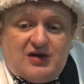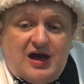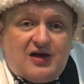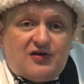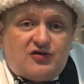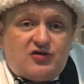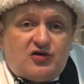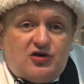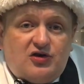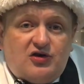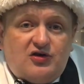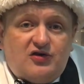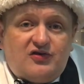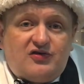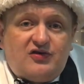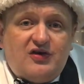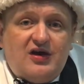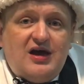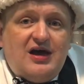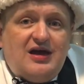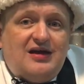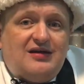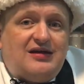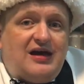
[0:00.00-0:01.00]
take turns
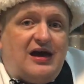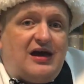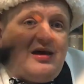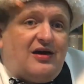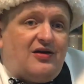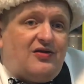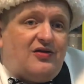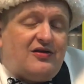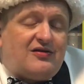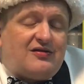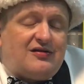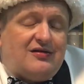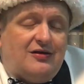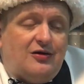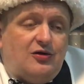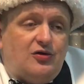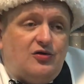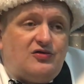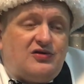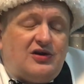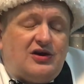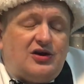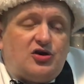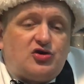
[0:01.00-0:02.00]
taking this
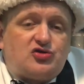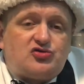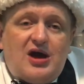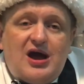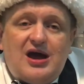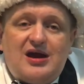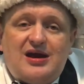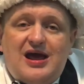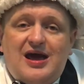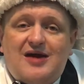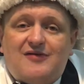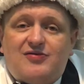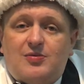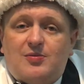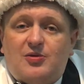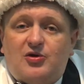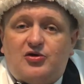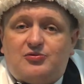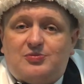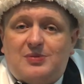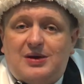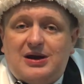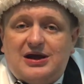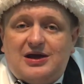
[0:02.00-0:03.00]
loot, and you're trying to have the
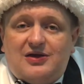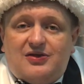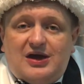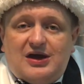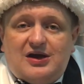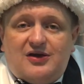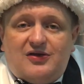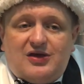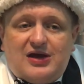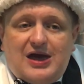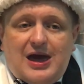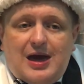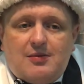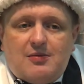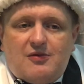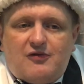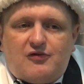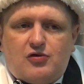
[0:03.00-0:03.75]
most money at the end of the game.